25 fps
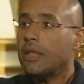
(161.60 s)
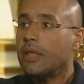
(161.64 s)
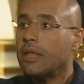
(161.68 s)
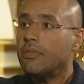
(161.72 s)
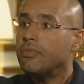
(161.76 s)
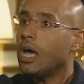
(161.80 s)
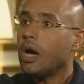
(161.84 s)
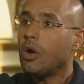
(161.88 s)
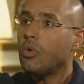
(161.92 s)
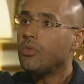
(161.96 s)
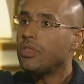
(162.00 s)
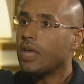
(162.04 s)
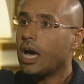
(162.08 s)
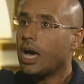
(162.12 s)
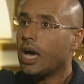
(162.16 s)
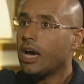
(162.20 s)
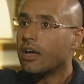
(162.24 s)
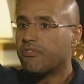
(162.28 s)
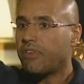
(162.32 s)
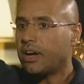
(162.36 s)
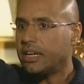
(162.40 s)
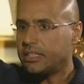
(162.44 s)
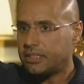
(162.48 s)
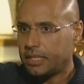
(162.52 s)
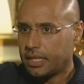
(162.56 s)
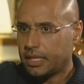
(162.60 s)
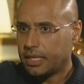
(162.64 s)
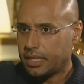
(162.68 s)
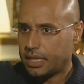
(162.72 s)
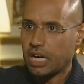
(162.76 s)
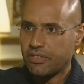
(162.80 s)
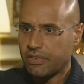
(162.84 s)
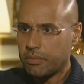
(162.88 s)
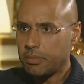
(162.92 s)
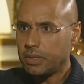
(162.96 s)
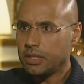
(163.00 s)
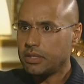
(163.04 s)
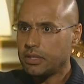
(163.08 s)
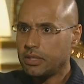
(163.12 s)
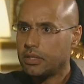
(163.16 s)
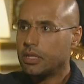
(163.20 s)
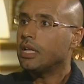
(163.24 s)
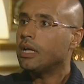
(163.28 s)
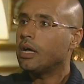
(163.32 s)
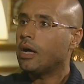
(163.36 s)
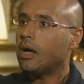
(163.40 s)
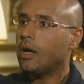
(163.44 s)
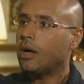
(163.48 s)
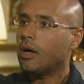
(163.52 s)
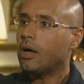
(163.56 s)
Now they are fighting the government
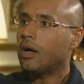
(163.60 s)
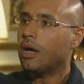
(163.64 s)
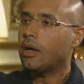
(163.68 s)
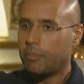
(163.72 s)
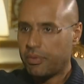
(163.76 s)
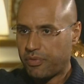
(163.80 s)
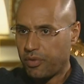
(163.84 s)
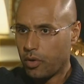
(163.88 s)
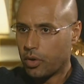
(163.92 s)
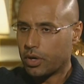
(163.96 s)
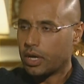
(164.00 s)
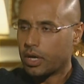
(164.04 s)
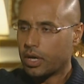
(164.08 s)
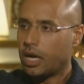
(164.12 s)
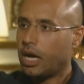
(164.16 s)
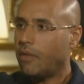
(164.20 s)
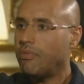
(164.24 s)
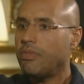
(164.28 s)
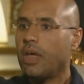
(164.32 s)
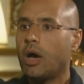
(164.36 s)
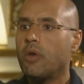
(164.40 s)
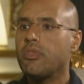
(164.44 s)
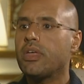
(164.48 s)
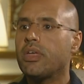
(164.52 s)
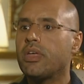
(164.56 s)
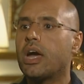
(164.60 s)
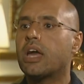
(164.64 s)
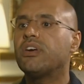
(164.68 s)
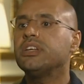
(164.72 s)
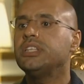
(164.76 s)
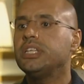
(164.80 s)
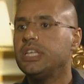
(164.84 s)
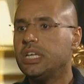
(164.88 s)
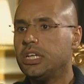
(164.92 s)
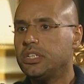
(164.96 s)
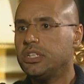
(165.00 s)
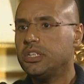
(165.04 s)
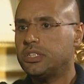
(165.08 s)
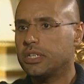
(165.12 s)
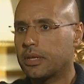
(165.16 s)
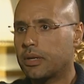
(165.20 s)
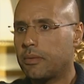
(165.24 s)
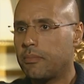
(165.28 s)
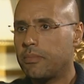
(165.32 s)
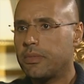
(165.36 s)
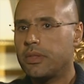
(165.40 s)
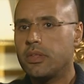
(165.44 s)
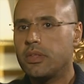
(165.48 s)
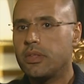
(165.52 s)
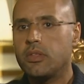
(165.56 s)
before, and now they are fighting each other.
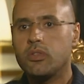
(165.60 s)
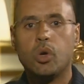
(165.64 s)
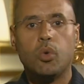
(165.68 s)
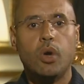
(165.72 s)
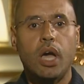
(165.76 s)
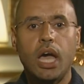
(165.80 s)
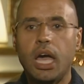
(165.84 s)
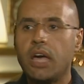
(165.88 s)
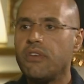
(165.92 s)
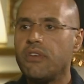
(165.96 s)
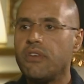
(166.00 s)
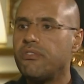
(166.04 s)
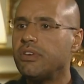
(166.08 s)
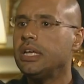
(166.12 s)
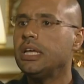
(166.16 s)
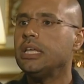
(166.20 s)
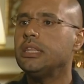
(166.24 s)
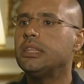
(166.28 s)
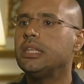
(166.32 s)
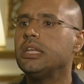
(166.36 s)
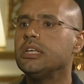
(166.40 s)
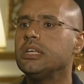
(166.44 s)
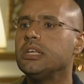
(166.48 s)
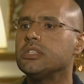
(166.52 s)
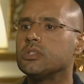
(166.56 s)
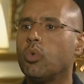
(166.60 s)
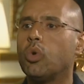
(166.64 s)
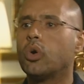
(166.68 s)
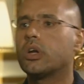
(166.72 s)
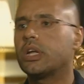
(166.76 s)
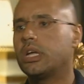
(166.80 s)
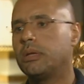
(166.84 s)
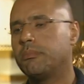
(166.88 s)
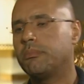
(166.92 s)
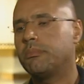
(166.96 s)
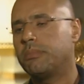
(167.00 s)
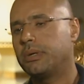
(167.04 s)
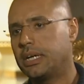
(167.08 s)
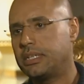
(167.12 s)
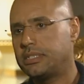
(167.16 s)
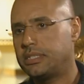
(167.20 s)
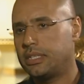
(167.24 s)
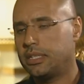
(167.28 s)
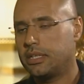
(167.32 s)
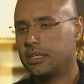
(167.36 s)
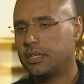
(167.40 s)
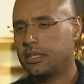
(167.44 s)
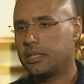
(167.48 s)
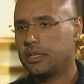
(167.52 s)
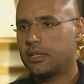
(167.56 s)
So every day there is a war in
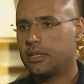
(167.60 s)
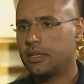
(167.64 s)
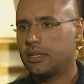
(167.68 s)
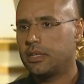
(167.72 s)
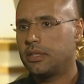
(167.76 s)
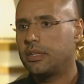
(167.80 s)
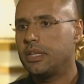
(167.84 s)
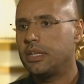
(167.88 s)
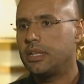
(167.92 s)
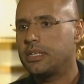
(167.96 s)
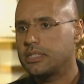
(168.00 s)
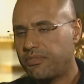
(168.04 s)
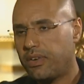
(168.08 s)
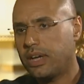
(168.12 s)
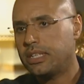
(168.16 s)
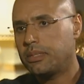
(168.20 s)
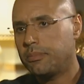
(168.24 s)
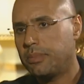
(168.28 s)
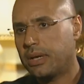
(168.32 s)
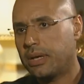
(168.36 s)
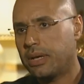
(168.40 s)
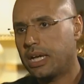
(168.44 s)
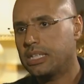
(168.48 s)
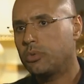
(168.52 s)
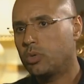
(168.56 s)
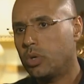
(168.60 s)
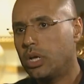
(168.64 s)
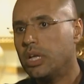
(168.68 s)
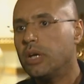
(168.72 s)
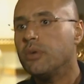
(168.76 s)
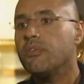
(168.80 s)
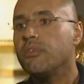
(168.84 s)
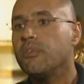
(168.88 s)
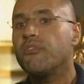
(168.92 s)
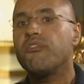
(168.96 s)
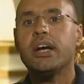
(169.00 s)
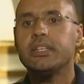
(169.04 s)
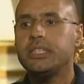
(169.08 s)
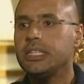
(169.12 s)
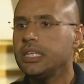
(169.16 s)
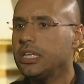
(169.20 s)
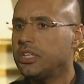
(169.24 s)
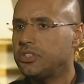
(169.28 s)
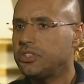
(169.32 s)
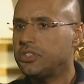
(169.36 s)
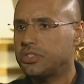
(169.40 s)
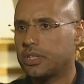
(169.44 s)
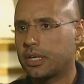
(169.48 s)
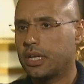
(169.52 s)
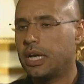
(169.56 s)
Benghazi. There is a fight in Benghazi, fighting
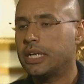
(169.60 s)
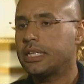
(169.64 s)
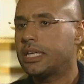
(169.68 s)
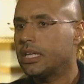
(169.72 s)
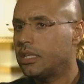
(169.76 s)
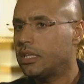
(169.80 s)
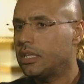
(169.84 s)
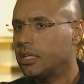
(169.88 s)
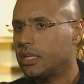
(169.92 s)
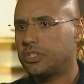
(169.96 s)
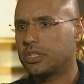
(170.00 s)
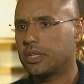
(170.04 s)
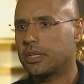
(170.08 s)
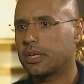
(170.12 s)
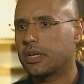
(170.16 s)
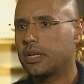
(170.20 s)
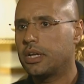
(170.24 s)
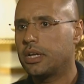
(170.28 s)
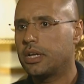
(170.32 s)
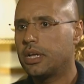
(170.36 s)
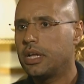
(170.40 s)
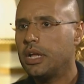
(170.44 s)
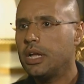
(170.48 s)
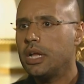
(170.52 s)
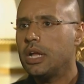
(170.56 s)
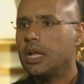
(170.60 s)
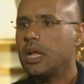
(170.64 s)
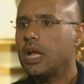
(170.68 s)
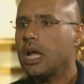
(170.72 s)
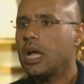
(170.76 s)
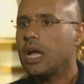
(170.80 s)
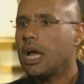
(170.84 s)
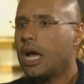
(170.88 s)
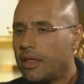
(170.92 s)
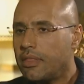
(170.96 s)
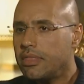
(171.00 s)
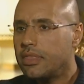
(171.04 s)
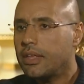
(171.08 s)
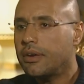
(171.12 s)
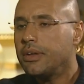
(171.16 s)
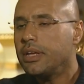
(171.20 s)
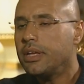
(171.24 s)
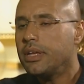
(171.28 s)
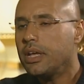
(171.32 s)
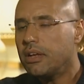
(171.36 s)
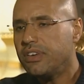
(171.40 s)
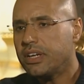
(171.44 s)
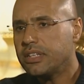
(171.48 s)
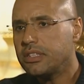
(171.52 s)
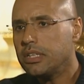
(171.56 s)
each other, killing each other. And the
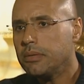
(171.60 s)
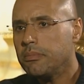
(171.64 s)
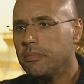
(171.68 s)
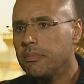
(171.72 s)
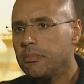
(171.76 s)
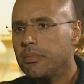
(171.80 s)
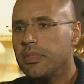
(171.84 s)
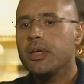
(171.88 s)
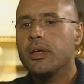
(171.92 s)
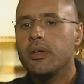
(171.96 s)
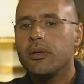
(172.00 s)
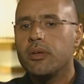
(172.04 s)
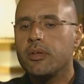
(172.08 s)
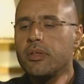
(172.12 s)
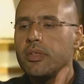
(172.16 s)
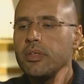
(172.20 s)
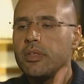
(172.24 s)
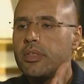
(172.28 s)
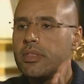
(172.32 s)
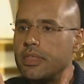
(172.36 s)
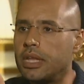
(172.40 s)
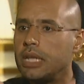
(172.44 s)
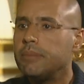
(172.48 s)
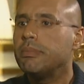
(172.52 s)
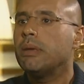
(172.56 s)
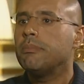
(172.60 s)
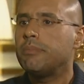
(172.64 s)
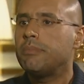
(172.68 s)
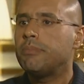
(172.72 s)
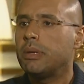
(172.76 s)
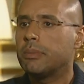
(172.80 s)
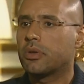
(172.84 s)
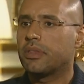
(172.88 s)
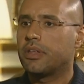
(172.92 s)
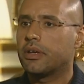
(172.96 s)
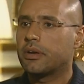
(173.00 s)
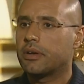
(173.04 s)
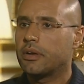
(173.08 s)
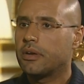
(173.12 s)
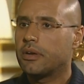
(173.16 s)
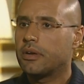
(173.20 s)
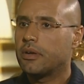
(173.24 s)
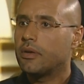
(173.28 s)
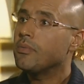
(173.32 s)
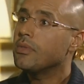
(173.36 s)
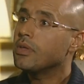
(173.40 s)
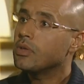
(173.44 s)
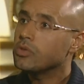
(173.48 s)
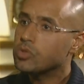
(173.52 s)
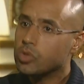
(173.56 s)
real victim, the Libyan people there.
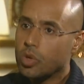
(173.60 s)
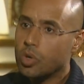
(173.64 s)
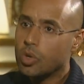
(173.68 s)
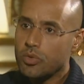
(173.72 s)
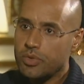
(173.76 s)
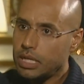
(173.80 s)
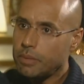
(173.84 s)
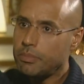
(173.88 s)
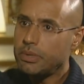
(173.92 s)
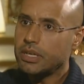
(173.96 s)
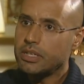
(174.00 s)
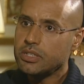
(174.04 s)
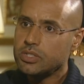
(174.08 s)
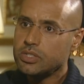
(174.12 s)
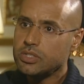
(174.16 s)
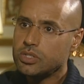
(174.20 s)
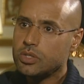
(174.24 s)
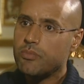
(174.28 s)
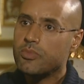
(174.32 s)
So the Libyans,